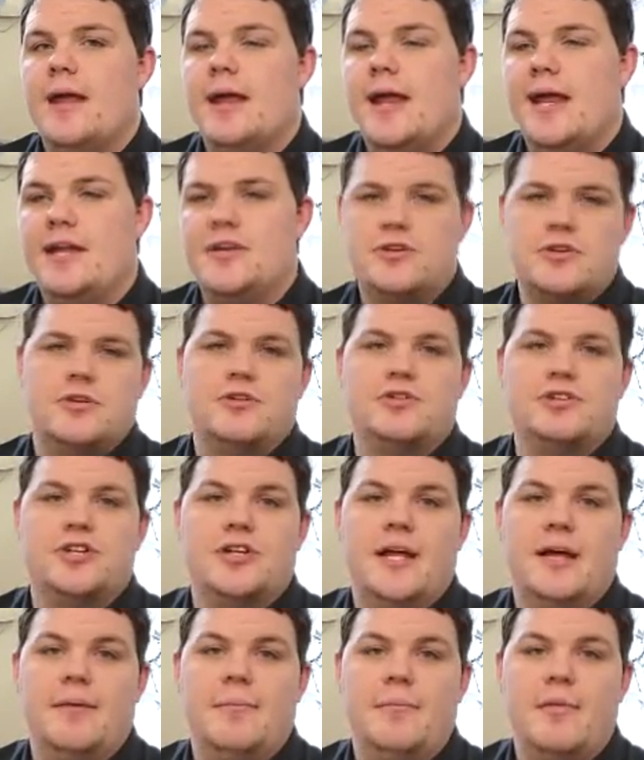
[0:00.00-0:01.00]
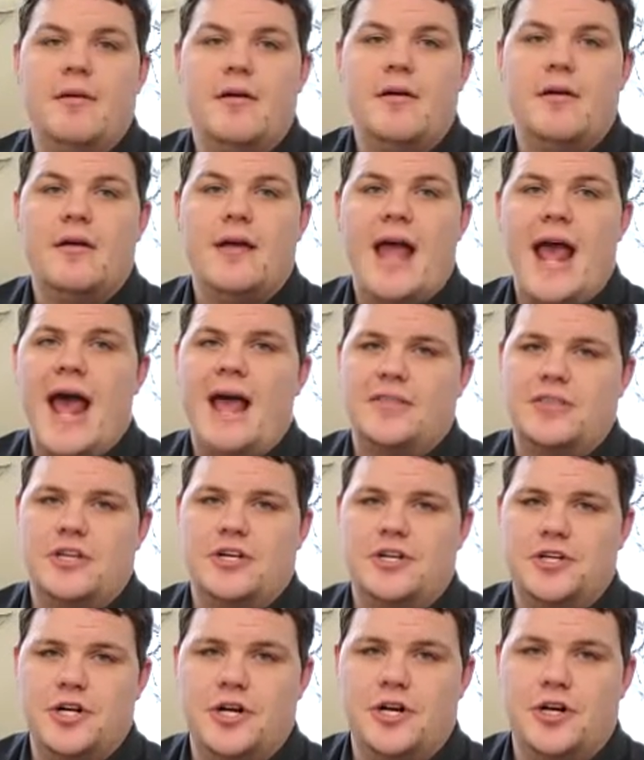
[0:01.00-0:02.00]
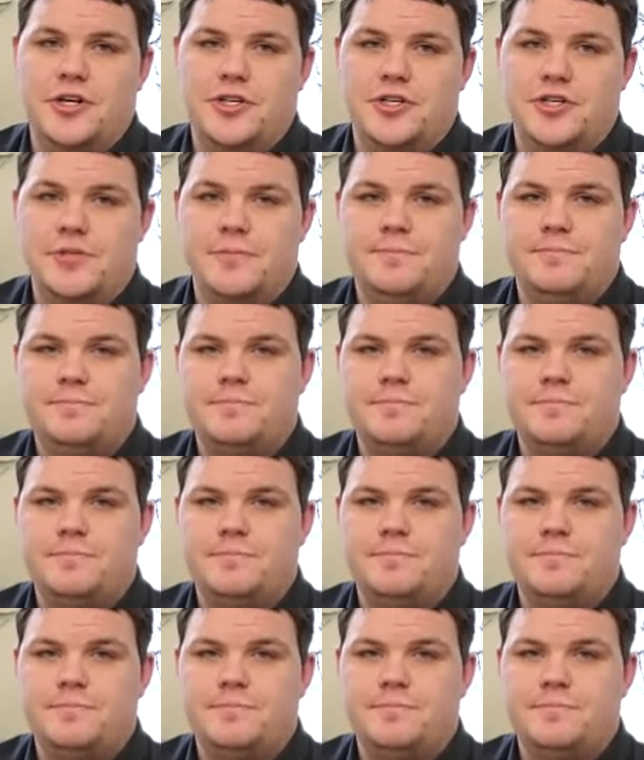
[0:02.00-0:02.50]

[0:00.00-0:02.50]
internship at the church.